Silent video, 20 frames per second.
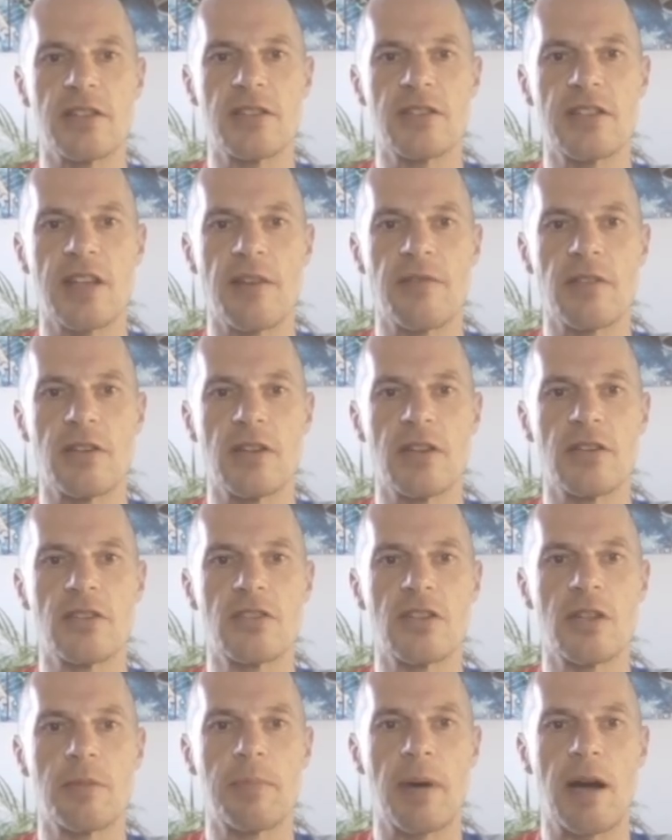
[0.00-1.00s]
7
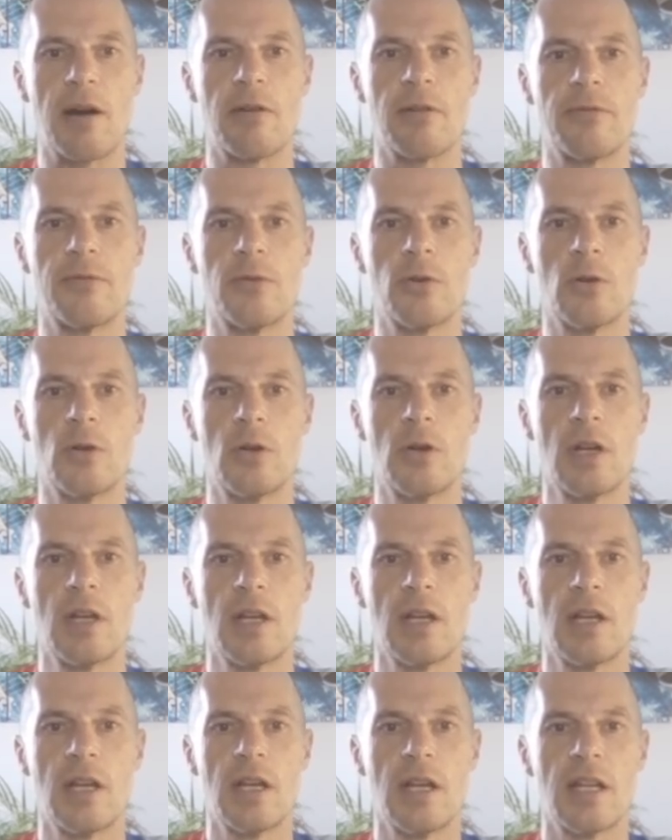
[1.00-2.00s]
to the power of 4.
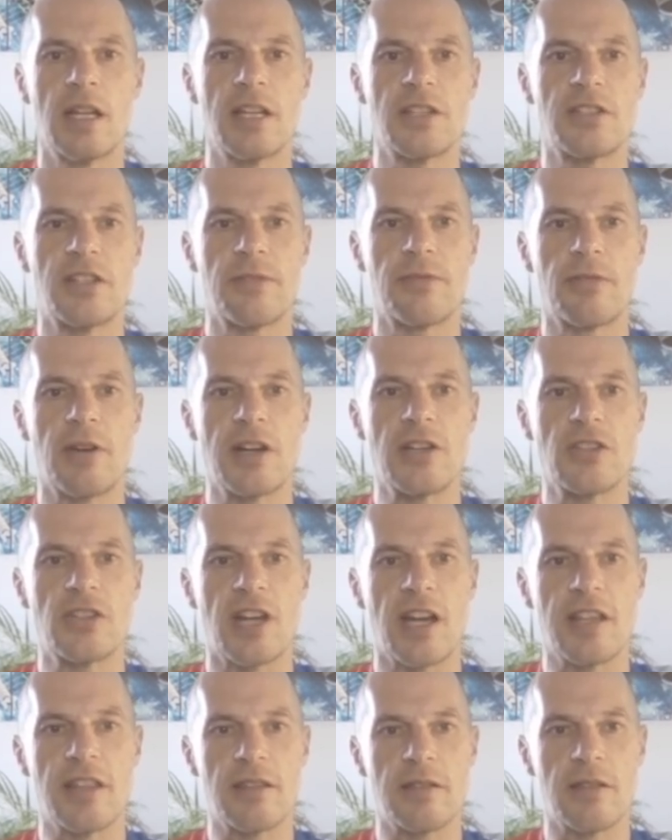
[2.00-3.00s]
Let's
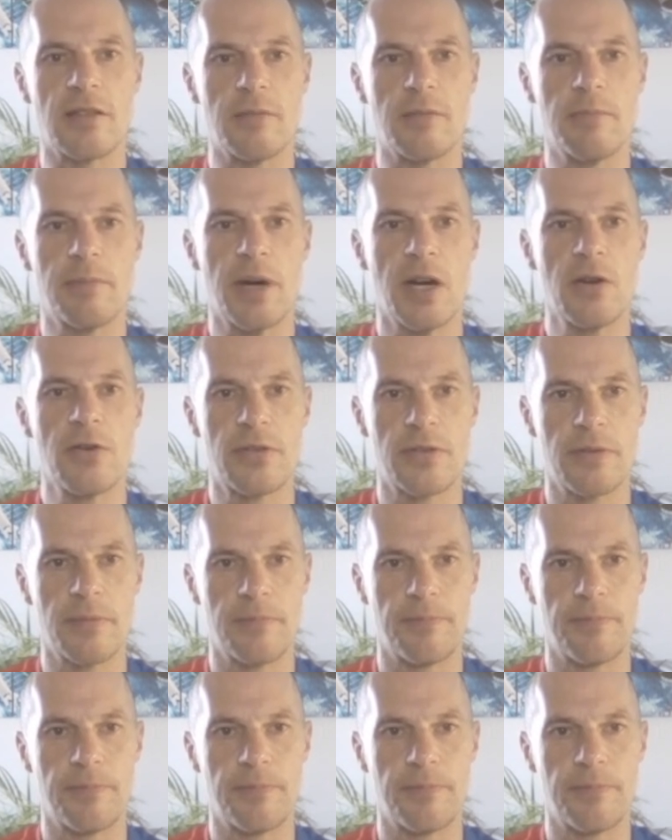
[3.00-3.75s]
differentiate them both.